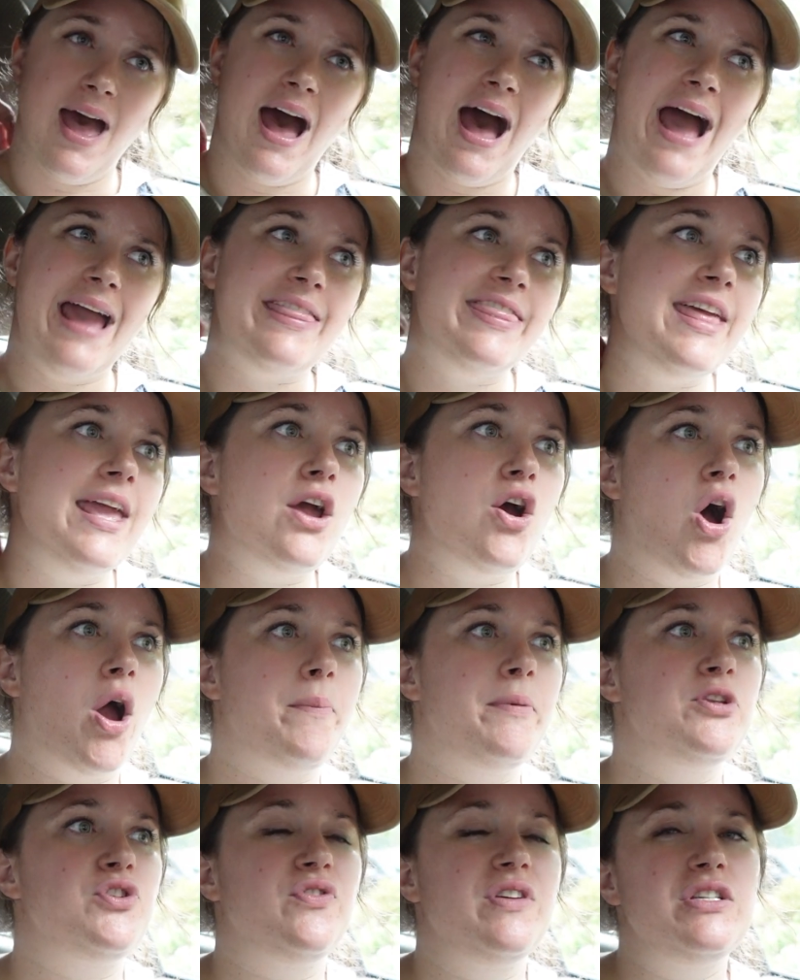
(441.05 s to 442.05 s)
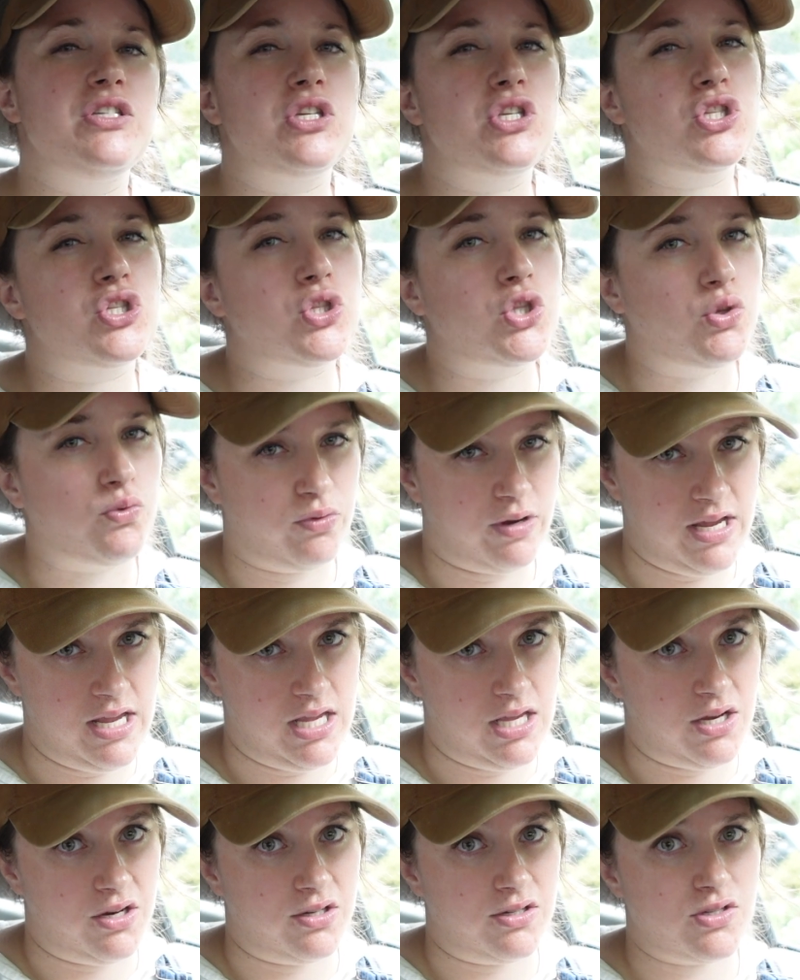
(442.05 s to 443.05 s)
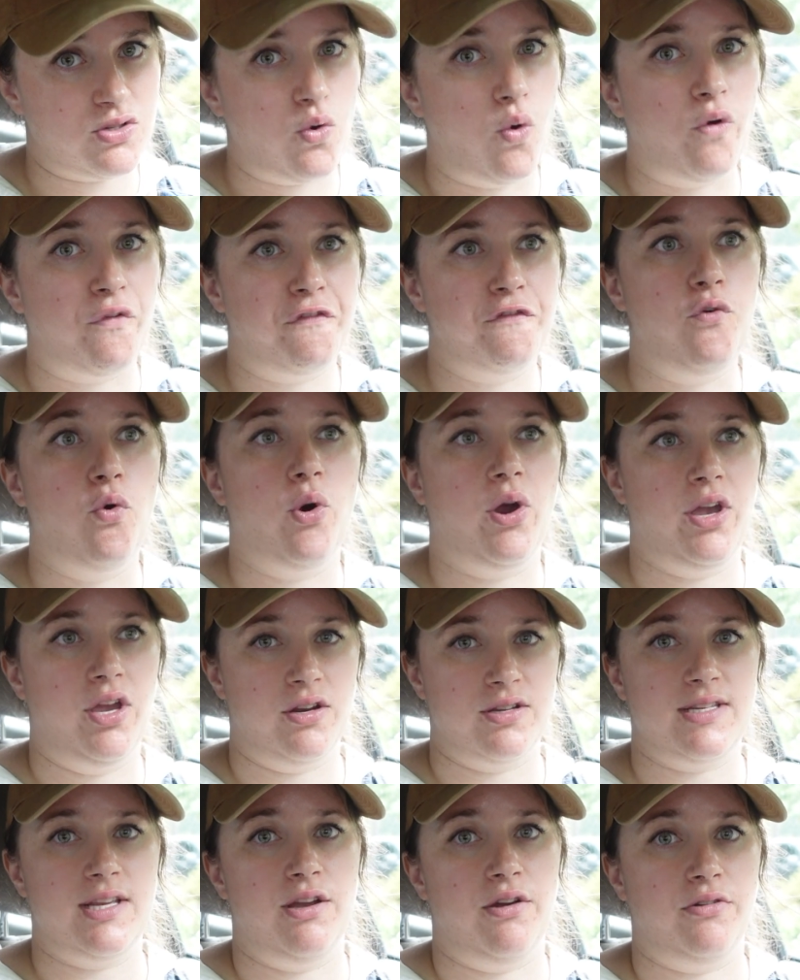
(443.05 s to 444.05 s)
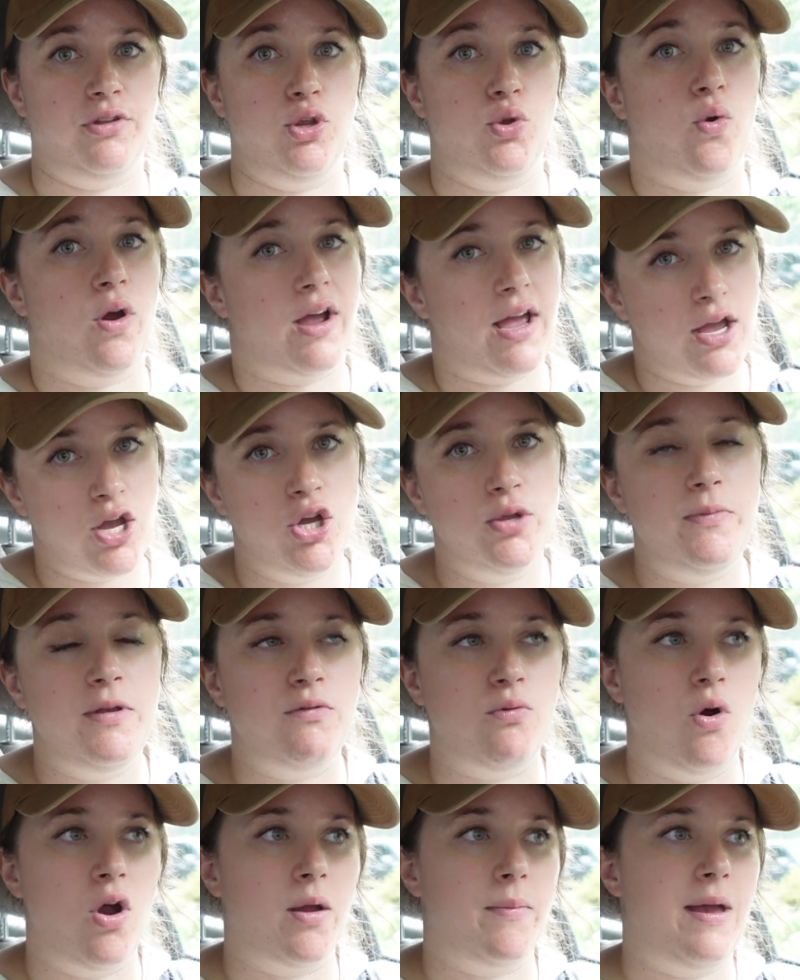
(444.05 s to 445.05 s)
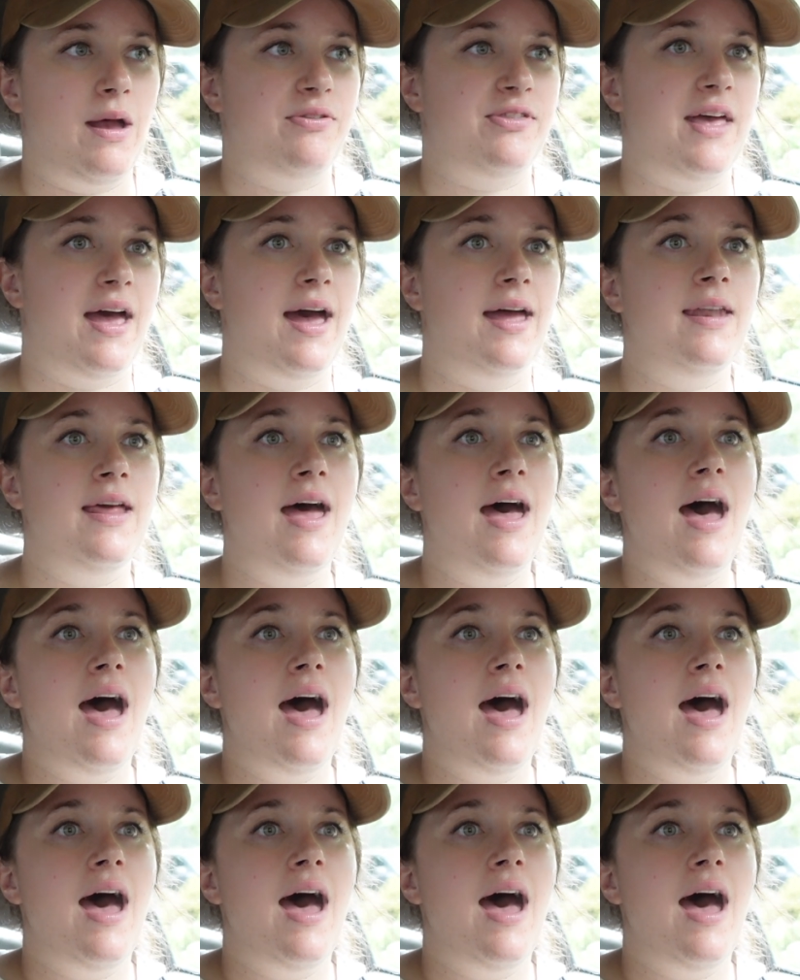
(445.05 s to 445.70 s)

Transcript: I think carpentry's 3 years or 4 years here in New York. I could be wrong about that.